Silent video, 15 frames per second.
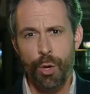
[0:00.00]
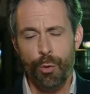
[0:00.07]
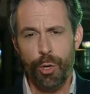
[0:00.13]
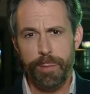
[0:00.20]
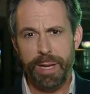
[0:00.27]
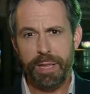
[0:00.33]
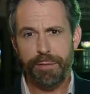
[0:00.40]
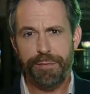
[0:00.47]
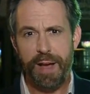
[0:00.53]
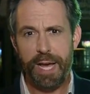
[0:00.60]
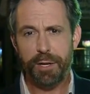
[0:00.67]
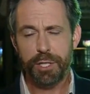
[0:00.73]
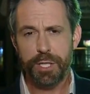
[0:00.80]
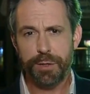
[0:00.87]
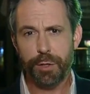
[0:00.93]
Rudabeh, the
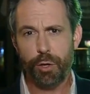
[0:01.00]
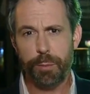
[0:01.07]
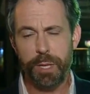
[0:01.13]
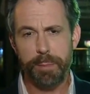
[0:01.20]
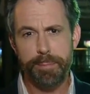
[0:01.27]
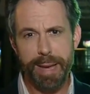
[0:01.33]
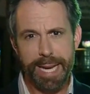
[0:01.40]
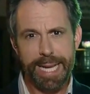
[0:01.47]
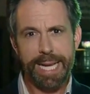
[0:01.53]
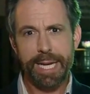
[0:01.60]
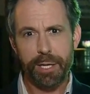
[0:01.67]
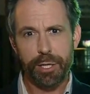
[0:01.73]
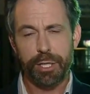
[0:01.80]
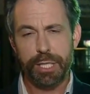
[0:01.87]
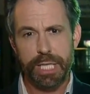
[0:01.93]
founders of the group that met
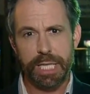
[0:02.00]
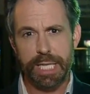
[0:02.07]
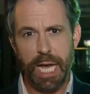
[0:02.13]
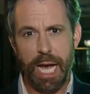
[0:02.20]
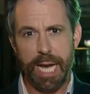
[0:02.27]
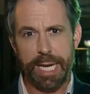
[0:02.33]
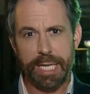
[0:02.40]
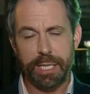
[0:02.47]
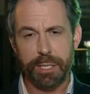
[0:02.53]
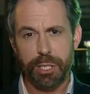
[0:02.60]
here tonight,